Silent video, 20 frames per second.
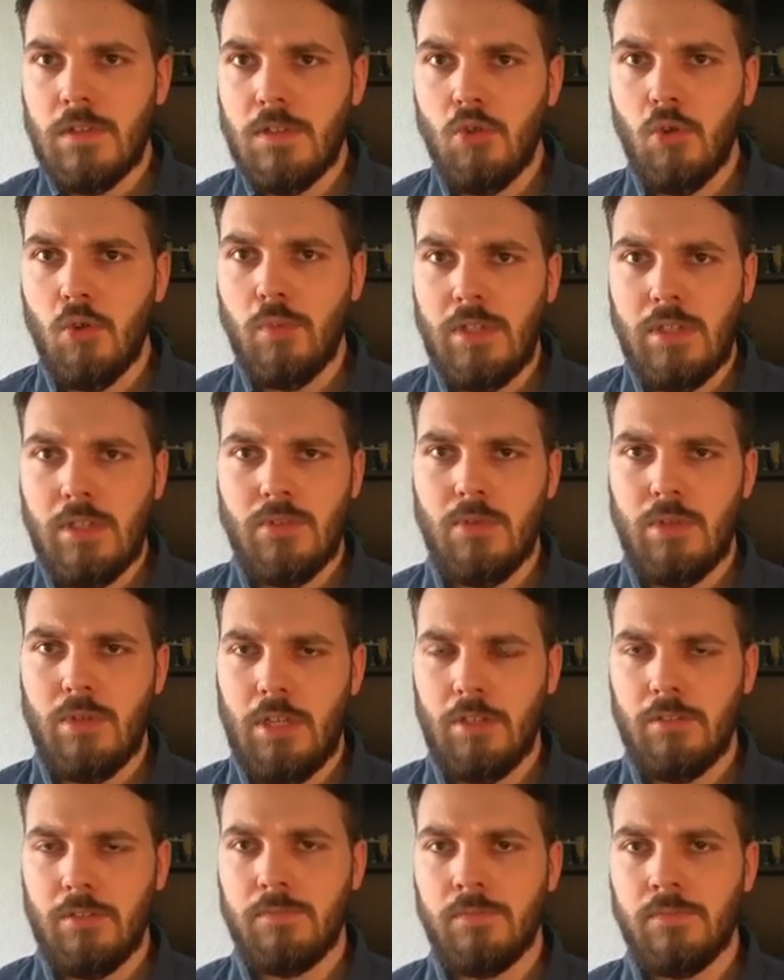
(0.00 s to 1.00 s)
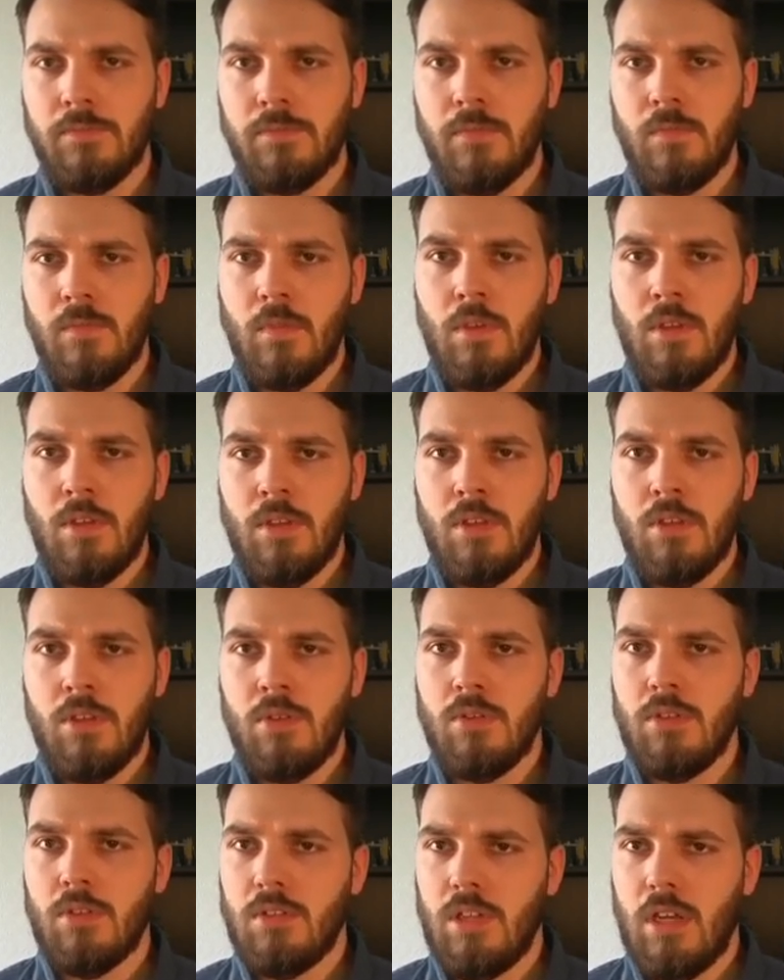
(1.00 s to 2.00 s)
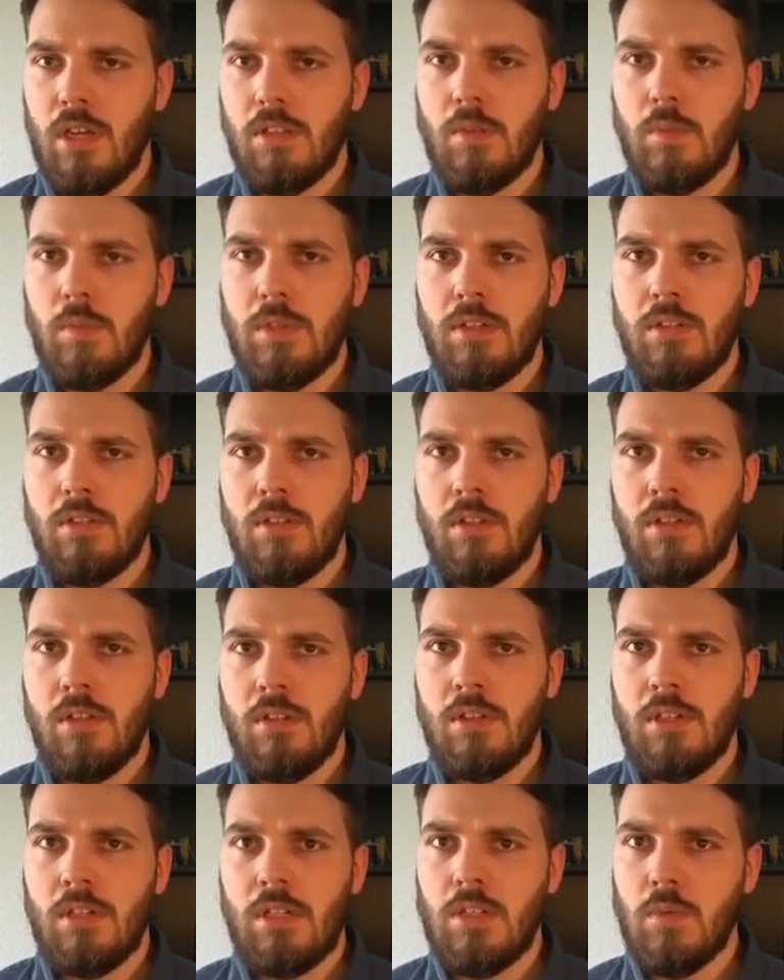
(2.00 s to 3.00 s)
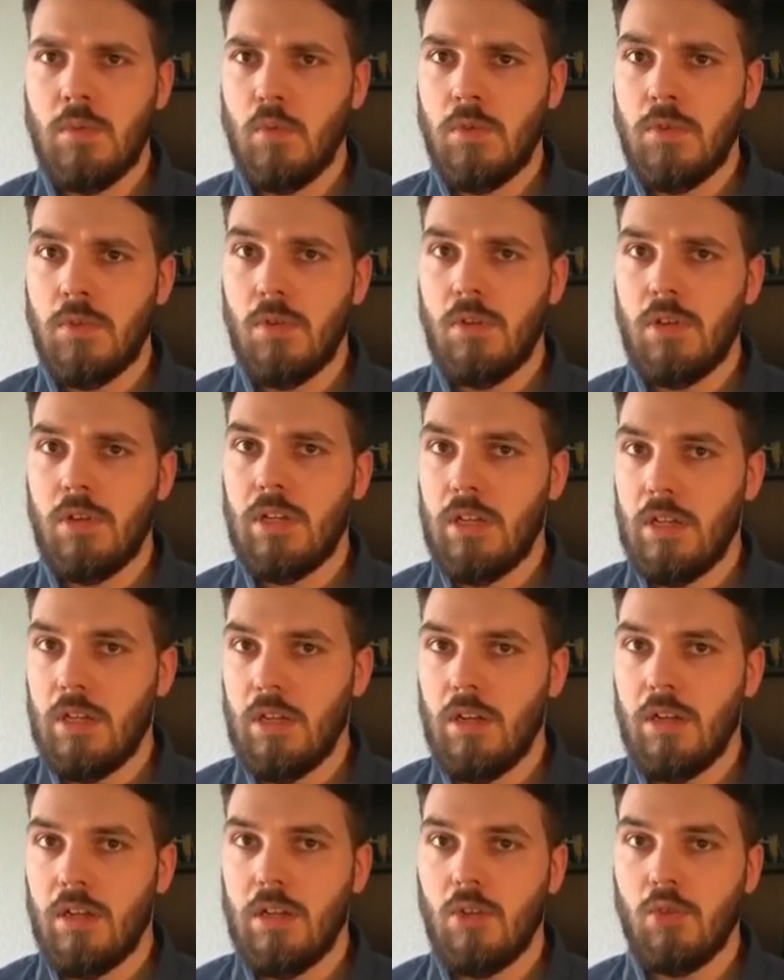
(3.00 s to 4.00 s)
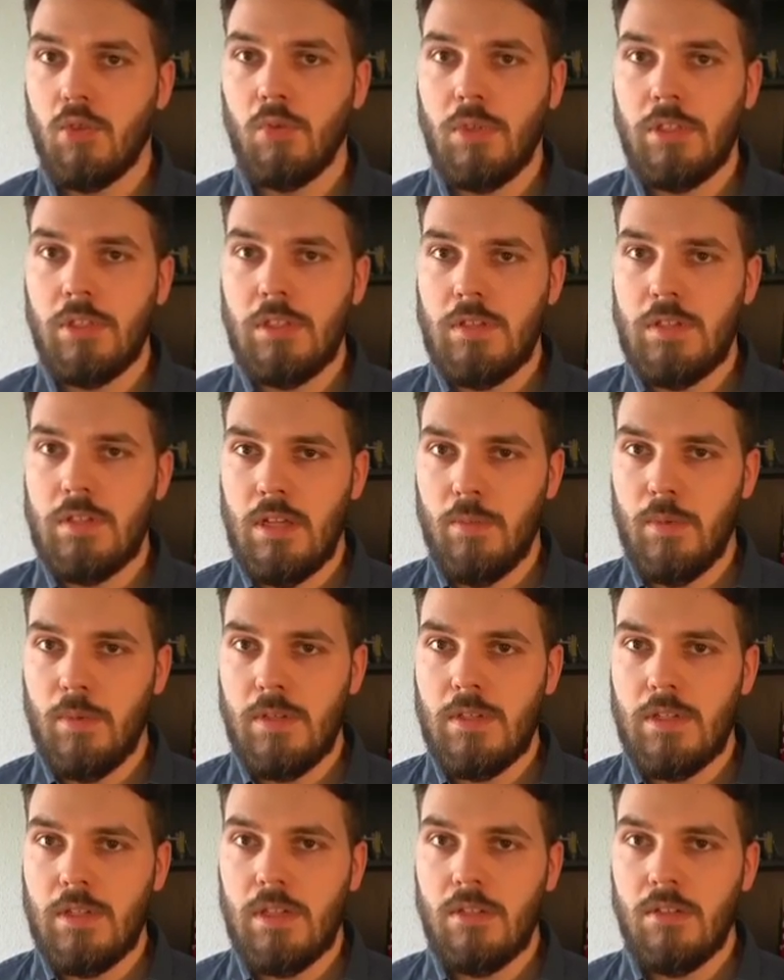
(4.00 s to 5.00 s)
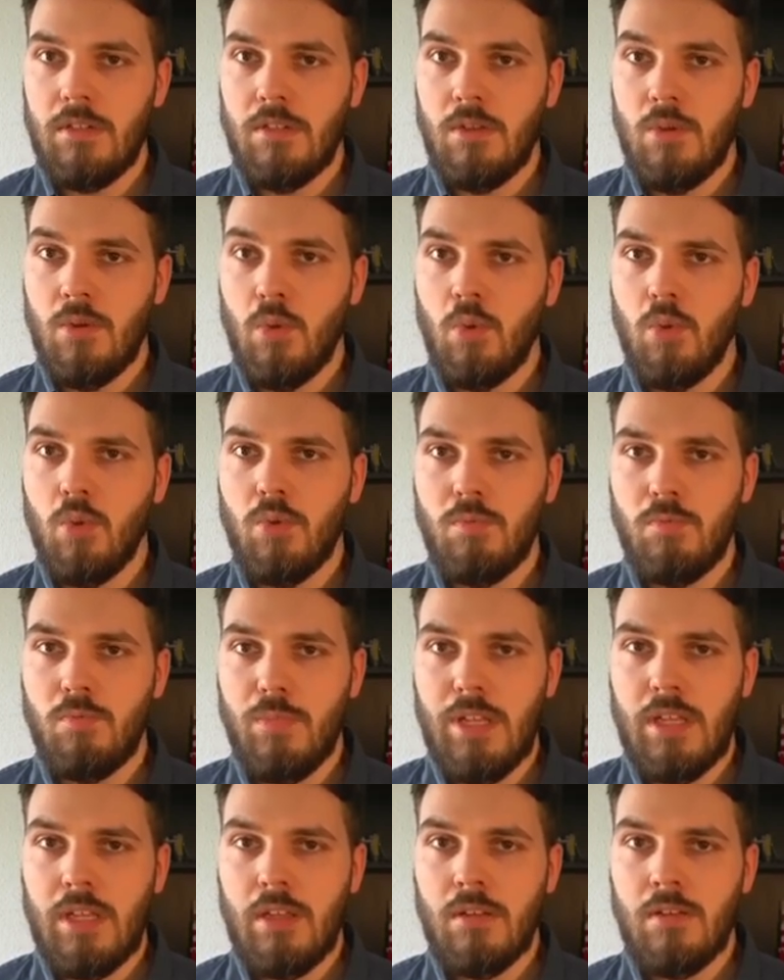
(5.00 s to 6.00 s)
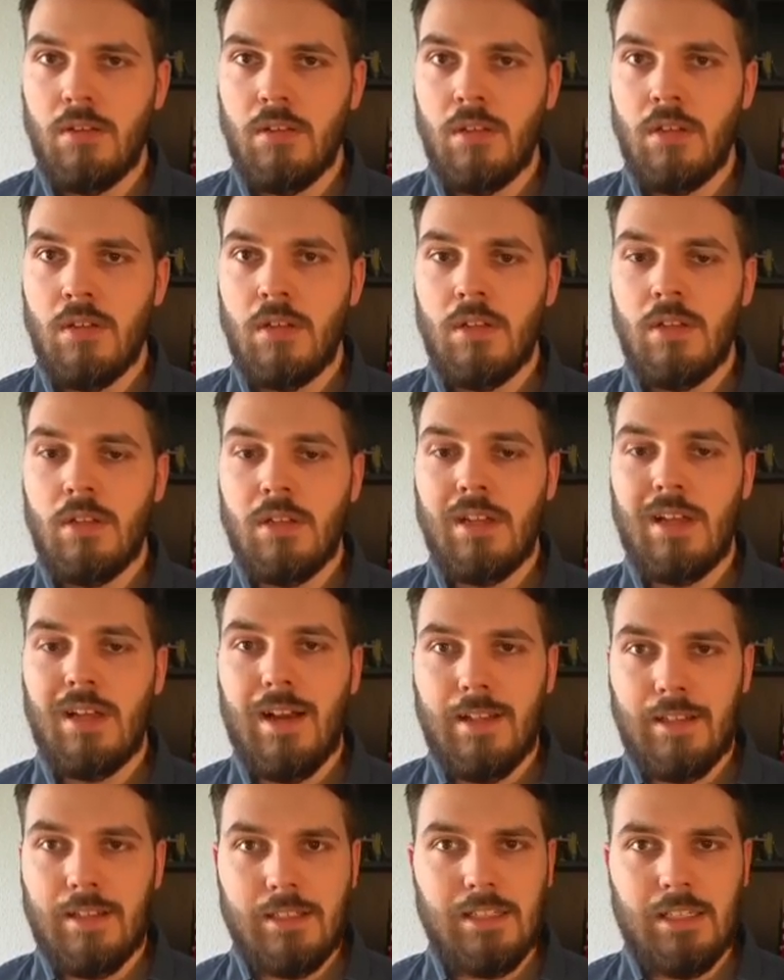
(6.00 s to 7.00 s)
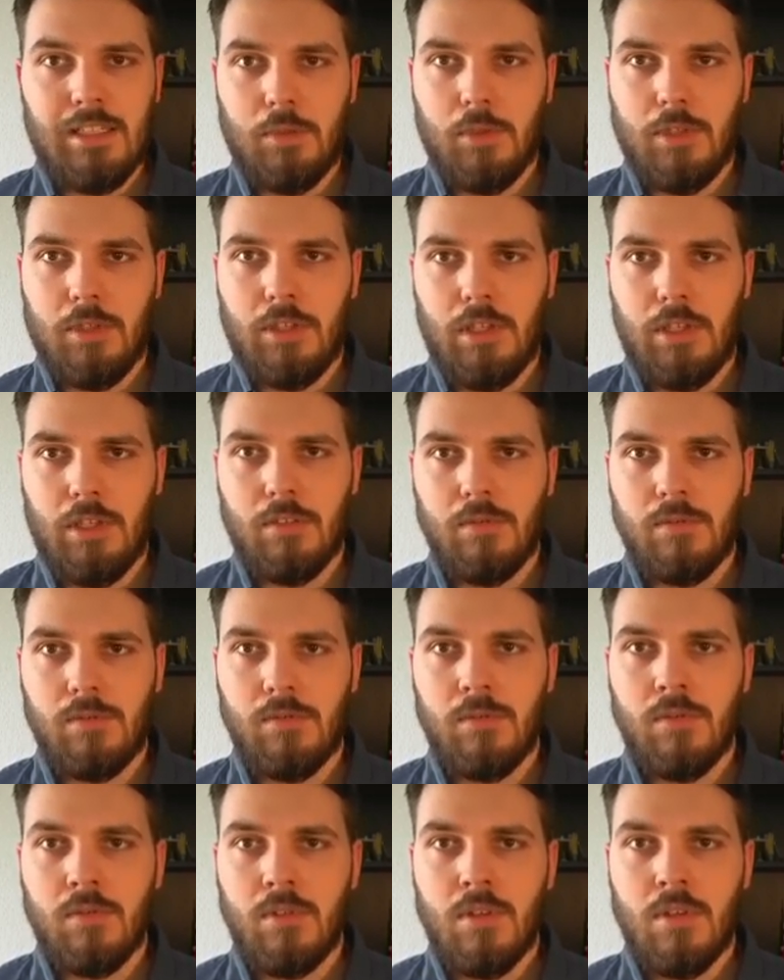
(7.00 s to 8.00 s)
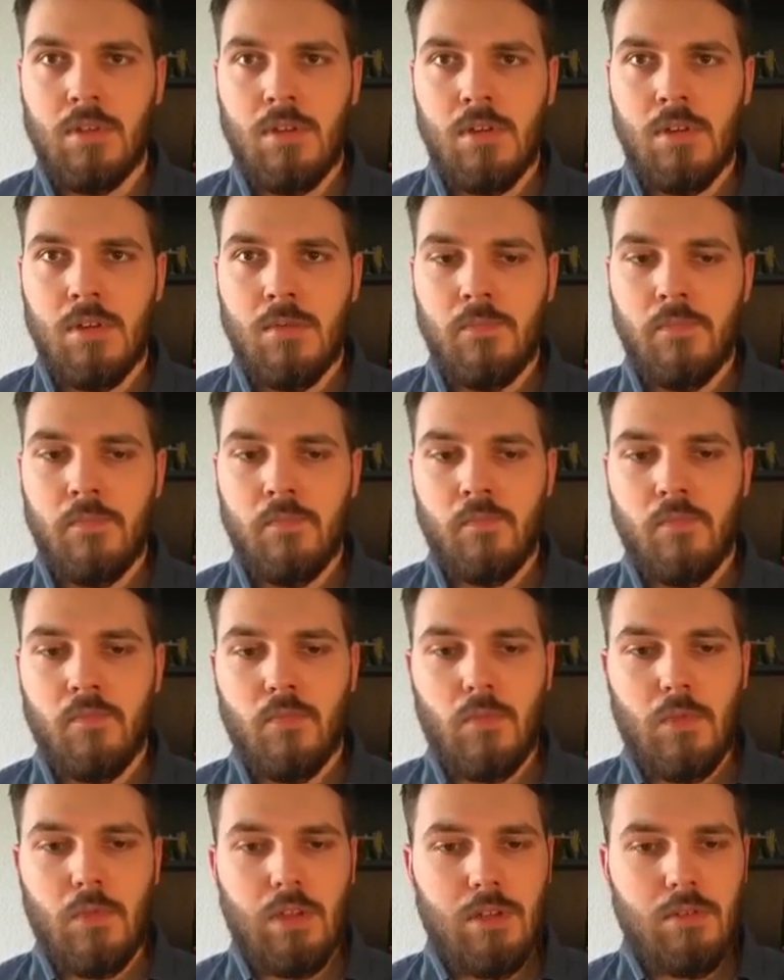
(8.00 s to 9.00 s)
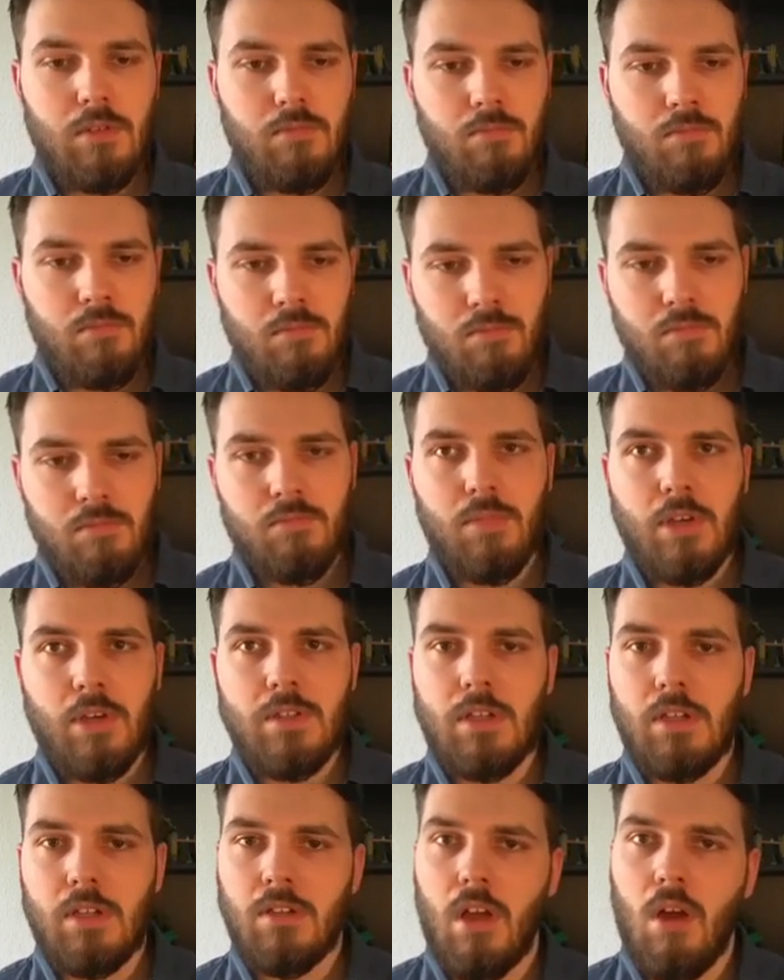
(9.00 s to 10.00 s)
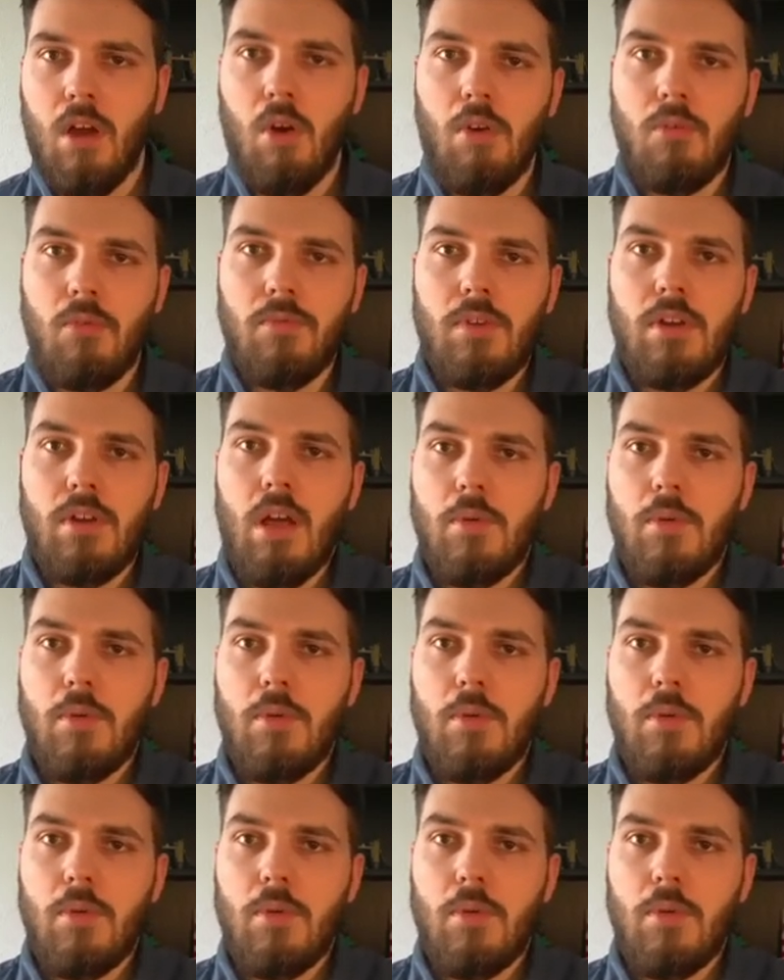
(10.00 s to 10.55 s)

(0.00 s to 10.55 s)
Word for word: I realized that most people have issues with with this. You could you could just automate it and have it a little more comfortable.